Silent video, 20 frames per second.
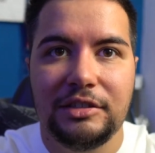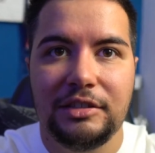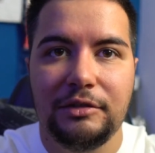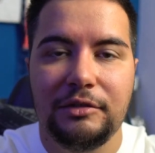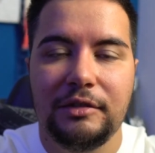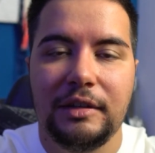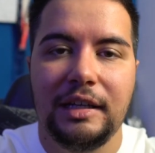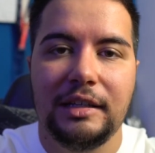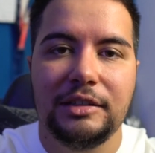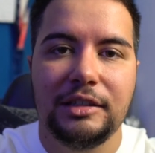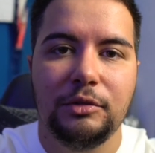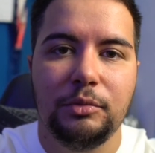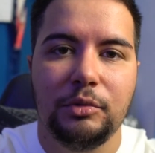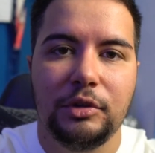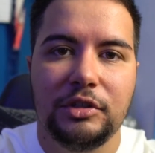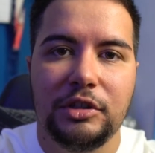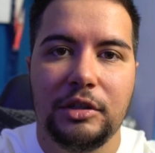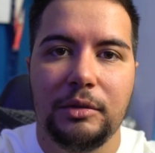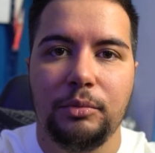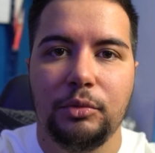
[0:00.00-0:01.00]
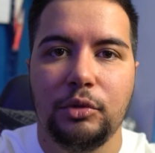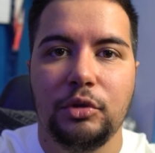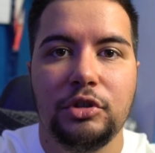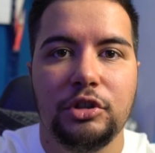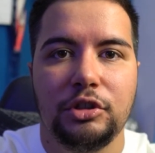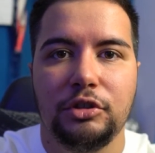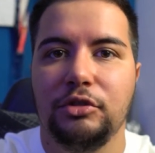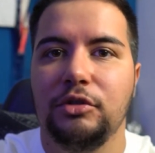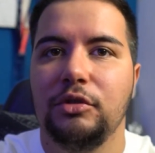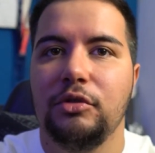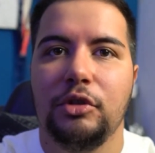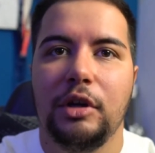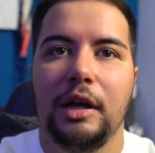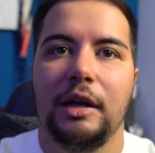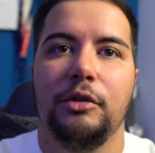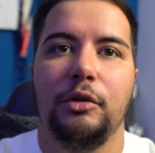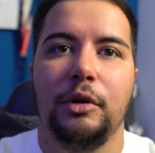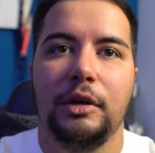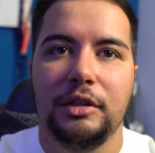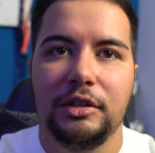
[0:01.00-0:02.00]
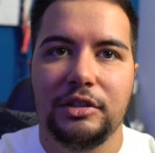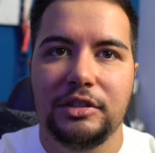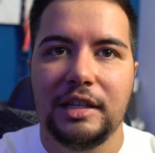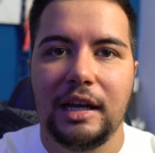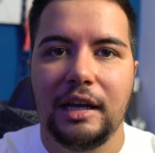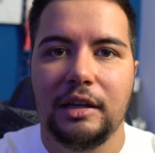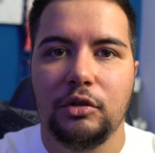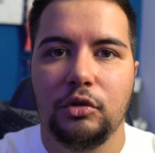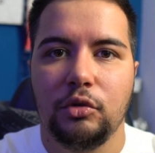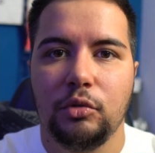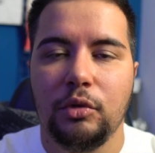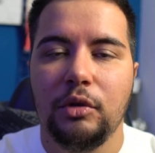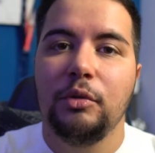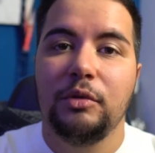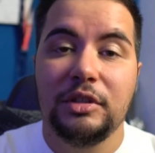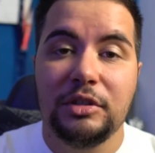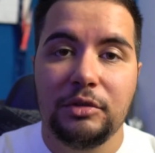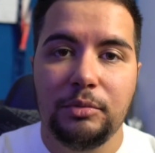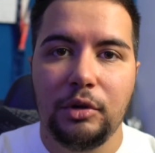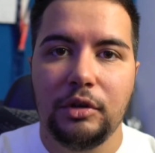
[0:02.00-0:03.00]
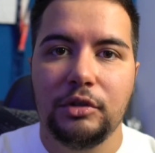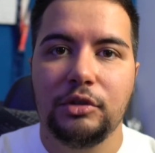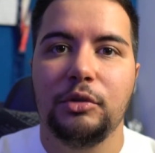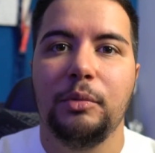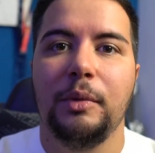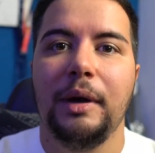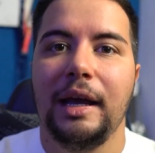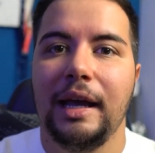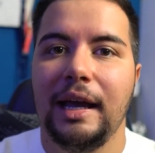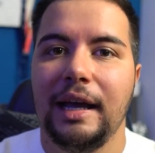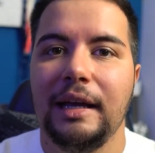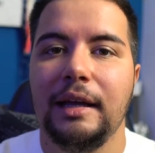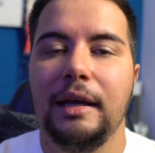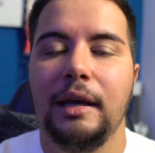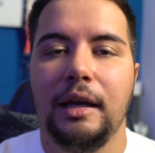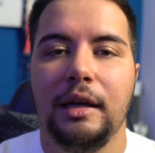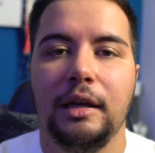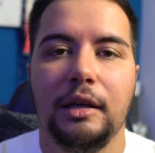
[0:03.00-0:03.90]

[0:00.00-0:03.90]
the phase in which it pushes to try to understand who will respond to my ad,